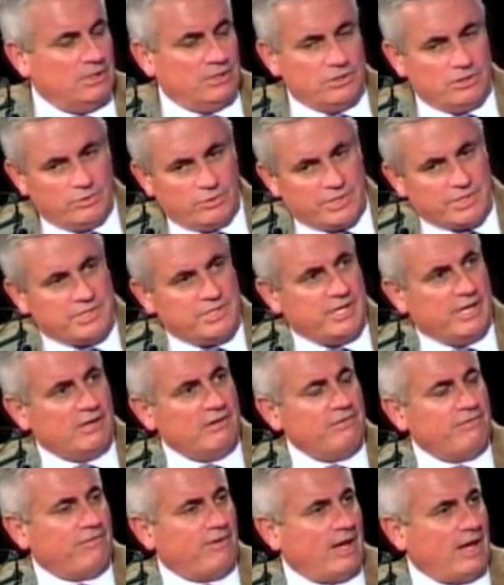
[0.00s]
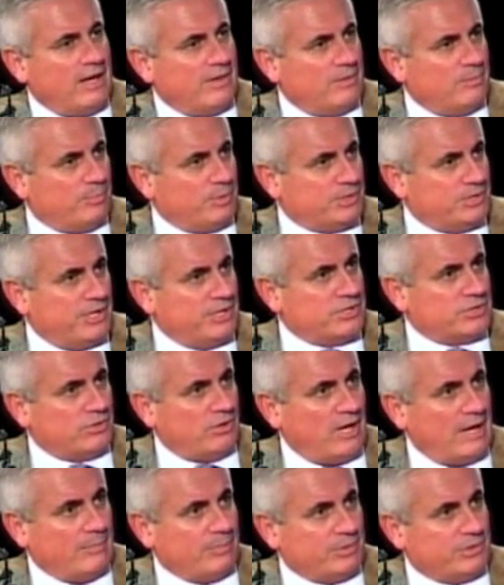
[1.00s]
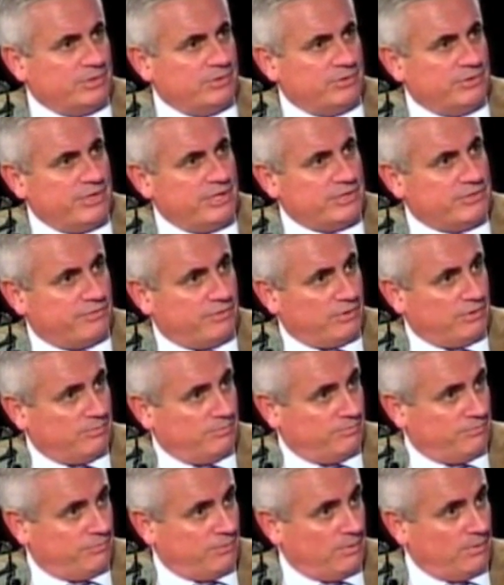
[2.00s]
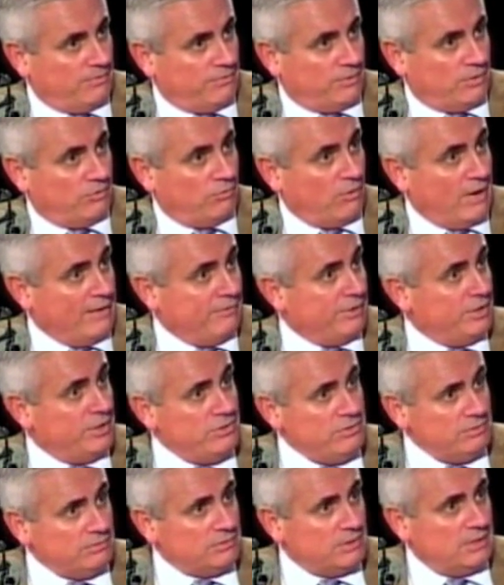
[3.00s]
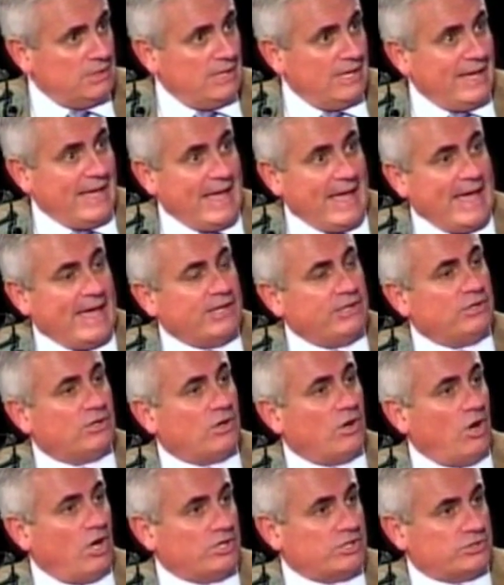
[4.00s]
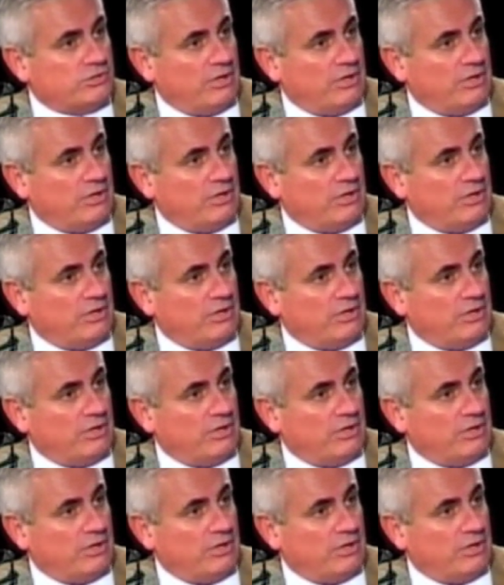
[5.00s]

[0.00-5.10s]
You identify the potential opportunities for revenue and your cost